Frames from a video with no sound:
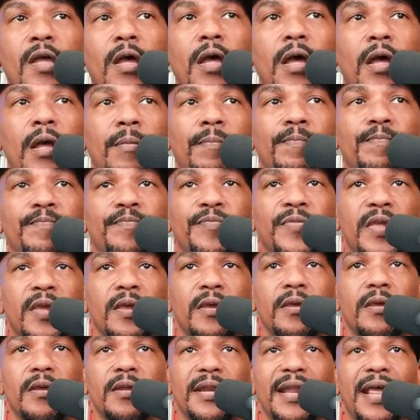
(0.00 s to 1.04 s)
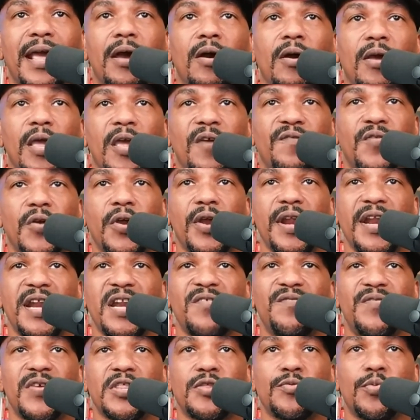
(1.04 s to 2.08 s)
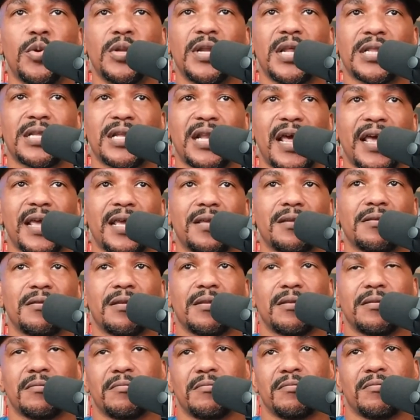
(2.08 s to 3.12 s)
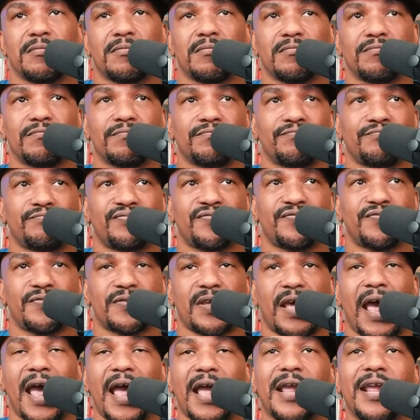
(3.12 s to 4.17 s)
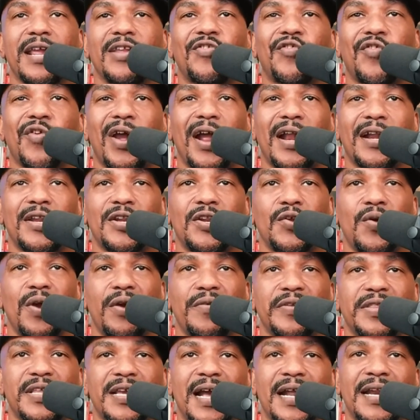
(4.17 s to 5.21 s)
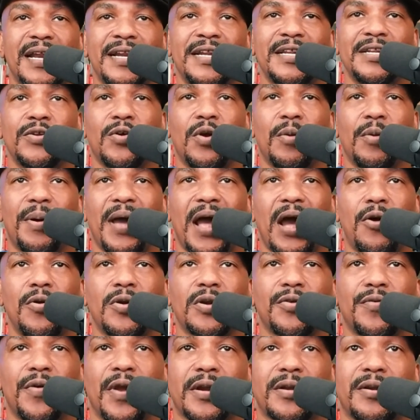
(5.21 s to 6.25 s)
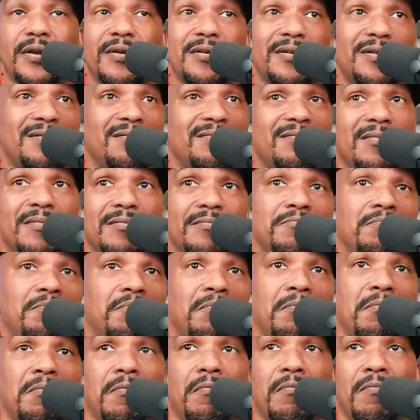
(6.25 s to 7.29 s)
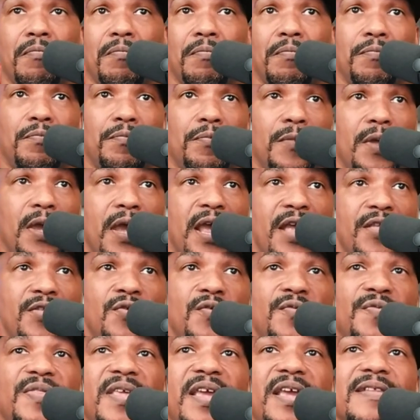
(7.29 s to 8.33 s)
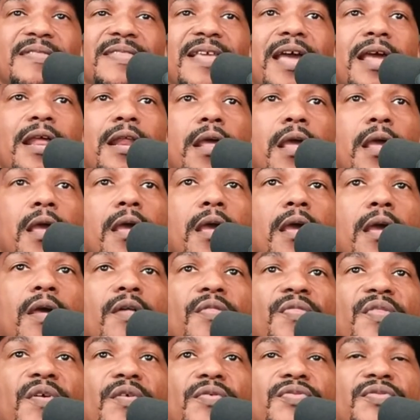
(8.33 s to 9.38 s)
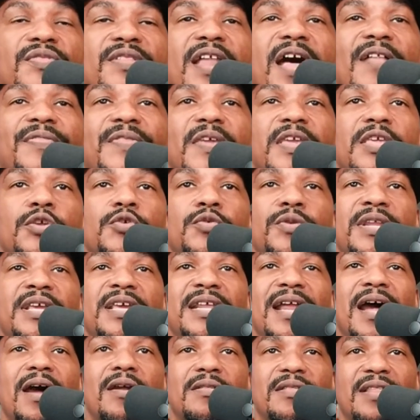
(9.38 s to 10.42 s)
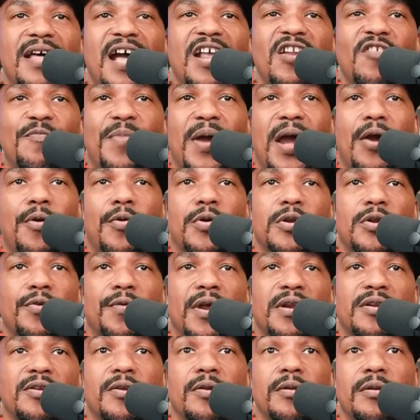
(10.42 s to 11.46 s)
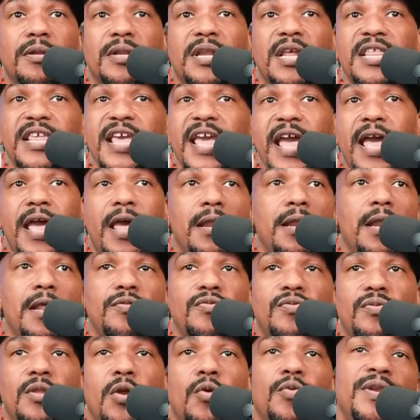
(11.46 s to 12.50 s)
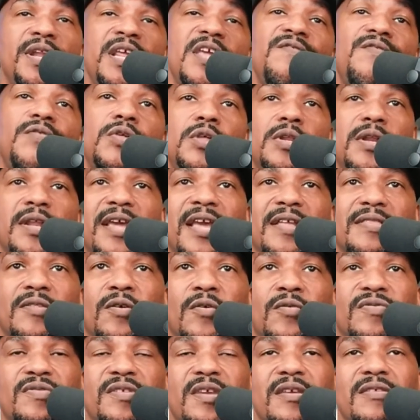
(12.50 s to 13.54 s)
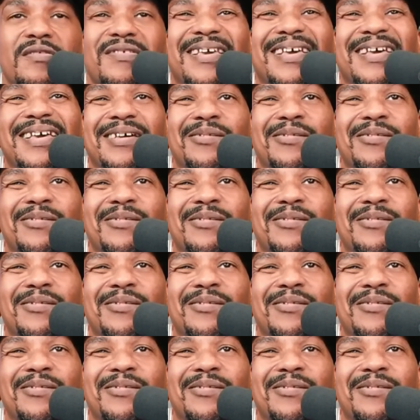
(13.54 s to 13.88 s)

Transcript: Um, now, if you're an individual that's like, I can try to do everything I need to do in PowerDirector, and you think that there's nothing you need outside of PowerDirector, then yeah, there's no need for you to get those things.